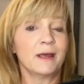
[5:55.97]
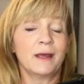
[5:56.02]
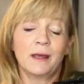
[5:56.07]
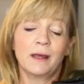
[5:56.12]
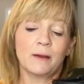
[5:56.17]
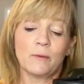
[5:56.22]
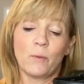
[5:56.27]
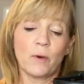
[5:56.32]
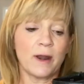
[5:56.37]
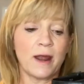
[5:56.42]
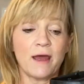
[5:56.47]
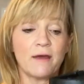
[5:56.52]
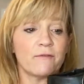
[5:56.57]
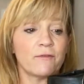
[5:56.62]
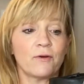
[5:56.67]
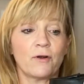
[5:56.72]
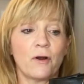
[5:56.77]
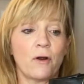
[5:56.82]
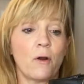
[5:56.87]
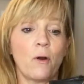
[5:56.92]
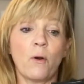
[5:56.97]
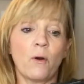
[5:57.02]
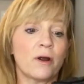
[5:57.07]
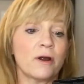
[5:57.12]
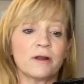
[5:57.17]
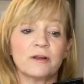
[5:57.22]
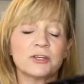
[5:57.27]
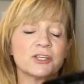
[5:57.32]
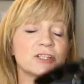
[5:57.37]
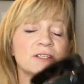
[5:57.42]
whatever, or
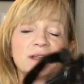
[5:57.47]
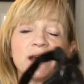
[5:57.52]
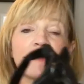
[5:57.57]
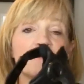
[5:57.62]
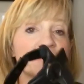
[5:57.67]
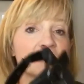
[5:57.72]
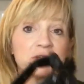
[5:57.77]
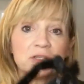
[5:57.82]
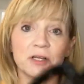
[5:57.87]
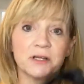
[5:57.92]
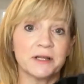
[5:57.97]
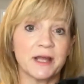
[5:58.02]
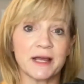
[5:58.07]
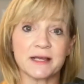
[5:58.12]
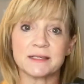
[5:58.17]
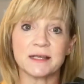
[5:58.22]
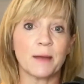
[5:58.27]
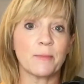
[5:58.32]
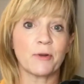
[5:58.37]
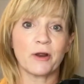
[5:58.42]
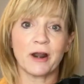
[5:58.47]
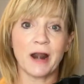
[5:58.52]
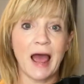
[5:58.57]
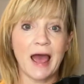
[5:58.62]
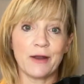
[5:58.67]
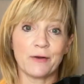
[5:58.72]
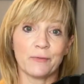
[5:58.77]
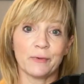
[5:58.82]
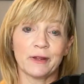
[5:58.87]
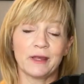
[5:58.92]
it'll just stay up there till next summer, and
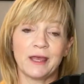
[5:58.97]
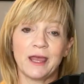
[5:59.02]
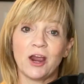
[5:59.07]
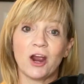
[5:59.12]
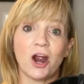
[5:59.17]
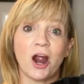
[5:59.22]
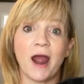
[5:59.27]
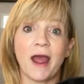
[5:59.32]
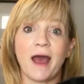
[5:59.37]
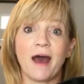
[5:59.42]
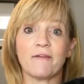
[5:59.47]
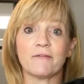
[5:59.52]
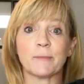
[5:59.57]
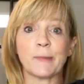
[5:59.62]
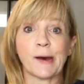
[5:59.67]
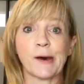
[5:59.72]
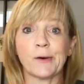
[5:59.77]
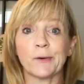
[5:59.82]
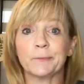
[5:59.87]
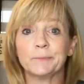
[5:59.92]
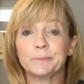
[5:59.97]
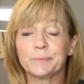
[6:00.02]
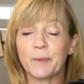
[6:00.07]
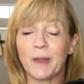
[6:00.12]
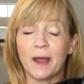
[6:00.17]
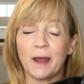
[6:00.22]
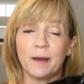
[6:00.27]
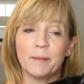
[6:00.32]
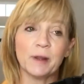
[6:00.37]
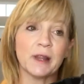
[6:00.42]
I don't really care. I have about
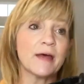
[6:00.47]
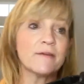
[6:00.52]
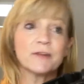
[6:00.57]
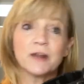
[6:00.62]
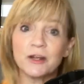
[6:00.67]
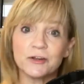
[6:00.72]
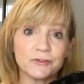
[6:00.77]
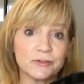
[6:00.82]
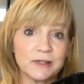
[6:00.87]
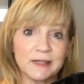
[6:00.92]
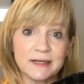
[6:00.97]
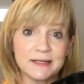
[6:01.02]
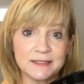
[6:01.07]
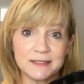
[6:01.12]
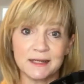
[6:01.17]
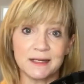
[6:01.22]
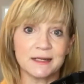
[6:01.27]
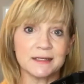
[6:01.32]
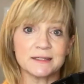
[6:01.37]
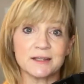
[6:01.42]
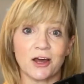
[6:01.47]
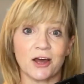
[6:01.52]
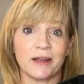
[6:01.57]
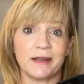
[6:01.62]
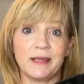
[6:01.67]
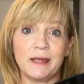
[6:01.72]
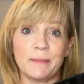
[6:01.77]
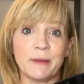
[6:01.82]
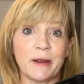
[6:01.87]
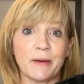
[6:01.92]
1,100 listings on
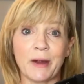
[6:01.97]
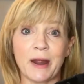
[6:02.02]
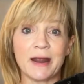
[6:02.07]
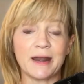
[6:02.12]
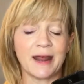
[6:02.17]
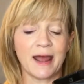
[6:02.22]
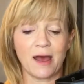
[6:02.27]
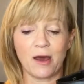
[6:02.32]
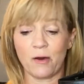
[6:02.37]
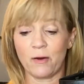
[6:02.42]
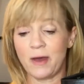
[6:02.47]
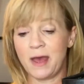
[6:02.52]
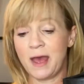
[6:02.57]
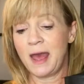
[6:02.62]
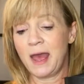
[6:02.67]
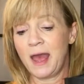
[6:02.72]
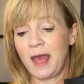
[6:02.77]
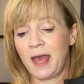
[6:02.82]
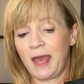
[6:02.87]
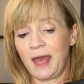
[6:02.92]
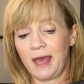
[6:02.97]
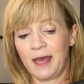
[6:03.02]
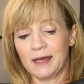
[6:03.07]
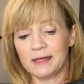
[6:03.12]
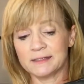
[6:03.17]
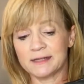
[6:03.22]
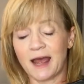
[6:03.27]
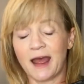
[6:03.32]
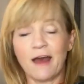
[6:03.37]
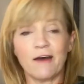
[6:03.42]
eBay right now,
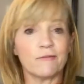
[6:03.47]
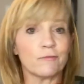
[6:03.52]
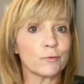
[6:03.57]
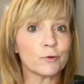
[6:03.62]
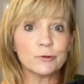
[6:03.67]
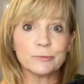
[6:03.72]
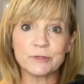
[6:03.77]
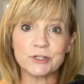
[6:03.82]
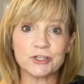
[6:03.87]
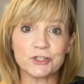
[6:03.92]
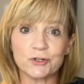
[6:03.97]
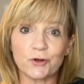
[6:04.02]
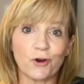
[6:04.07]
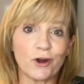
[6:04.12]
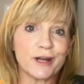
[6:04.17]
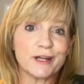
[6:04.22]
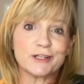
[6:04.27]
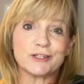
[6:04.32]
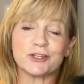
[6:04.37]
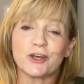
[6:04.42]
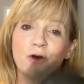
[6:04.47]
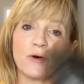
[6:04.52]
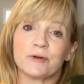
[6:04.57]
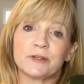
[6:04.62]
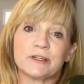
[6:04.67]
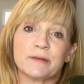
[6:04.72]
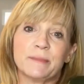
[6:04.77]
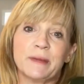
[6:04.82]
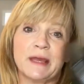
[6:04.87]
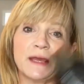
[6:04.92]
and I have room to store it, so
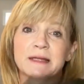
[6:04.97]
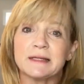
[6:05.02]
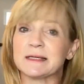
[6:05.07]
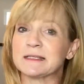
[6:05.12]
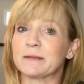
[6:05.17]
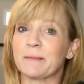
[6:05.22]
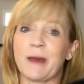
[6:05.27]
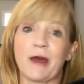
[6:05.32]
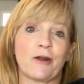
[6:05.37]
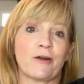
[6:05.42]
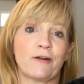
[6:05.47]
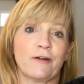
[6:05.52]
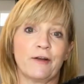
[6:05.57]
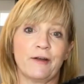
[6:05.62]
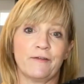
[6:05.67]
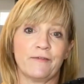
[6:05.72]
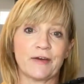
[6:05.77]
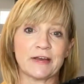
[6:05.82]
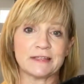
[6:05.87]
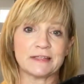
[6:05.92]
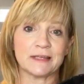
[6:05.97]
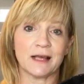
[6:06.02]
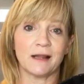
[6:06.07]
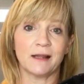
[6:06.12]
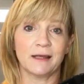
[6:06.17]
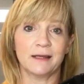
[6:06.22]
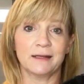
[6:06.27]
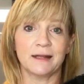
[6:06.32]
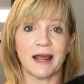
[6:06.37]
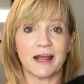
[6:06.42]
to me it doesn't matter if I sell
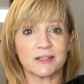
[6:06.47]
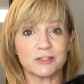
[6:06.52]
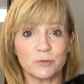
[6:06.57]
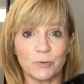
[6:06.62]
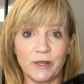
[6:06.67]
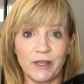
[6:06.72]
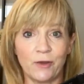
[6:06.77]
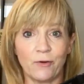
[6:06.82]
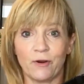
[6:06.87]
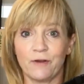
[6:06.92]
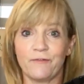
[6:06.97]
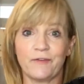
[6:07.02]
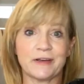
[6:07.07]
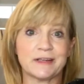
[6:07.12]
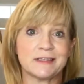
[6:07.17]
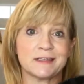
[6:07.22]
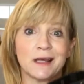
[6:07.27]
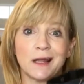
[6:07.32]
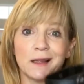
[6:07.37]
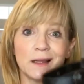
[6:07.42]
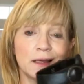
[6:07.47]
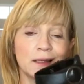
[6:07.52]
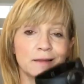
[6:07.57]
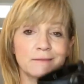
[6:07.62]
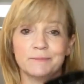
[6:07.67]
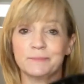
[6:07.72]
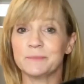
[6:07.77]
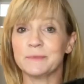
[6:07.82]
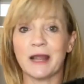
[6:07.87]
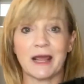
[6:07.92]
it next week or if I sell it
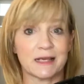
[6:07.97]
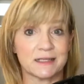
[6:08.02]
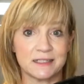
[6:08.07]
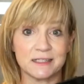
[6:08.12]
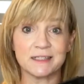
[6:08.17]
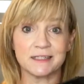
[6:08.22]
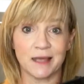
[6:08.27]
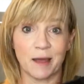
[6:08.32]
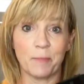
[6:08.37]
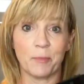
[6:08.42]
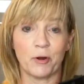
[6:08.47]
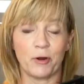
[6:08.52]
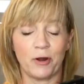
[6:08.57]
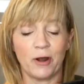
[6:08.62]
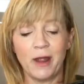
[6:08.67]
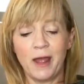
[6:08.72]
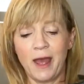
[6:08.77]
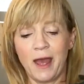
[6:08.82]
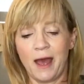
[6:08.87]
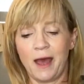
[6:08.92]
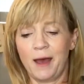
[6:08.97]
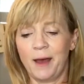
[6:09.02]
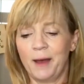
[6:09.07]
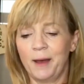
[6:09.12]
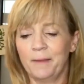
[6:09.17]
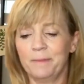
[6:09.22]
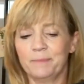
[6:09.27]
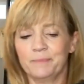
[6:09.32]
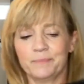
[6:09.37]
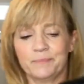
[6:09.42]
next summer.
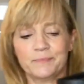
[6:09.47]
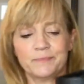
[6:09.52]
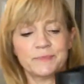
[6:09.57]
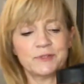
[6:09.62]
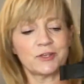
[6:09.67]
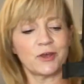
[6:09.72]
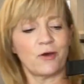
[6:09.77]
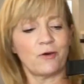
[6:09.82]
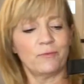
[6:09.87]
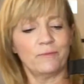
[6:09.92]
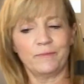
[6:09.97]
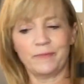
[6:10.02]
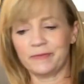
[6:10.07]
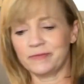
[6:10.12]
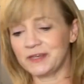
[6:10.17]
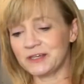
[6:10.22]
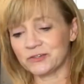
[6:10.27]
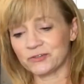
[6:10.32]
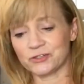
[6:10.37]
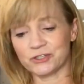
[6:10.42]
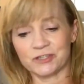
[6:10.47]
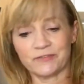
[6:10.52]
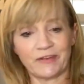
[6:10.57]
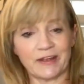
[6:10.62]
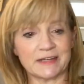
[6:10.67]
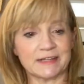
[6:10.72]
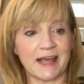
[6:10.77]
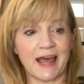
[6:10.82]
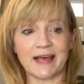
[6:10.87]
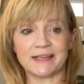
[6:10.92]
So these are just
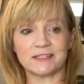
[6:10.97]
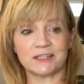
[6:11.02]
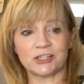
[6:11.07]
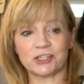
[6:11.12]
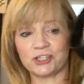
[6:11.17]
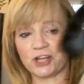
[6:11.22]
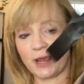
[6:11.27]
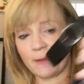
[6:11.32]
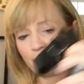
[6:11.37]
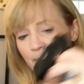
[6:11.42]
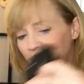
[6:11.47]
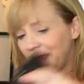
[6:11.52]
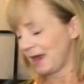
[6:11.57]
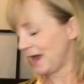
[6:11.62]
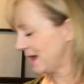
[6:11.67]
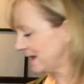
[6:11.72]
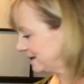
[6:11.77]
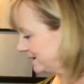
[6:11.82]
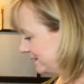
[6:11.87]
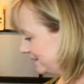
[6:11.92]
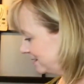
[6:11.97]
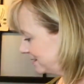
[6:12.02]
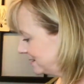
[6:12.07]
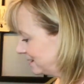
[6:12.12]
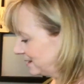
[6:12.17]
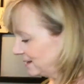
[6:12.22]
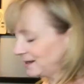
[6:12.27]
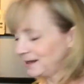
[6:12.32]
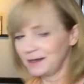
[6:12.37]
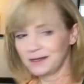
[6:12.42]
fantastic shape again,
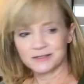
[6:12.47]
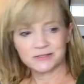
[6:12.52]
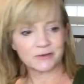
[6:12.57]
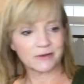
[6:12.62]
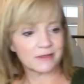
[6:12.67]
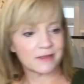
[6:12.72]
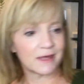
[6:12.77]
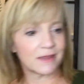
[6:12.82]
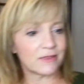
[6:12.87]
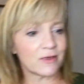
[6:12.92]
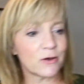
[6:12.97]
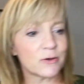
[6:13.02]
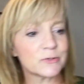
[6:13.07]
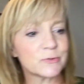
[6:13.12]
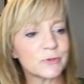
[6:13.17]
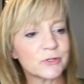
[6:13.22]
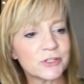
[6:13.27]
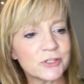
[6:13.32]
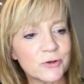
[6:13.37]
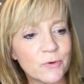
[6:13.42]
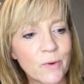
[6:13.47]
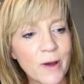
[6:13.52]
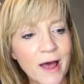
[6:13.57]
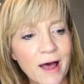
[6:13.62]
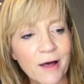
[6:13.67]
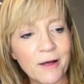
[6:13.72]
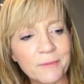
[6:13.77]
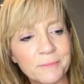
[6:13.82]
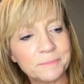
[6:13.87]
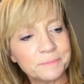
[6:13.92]
so I think those will do well.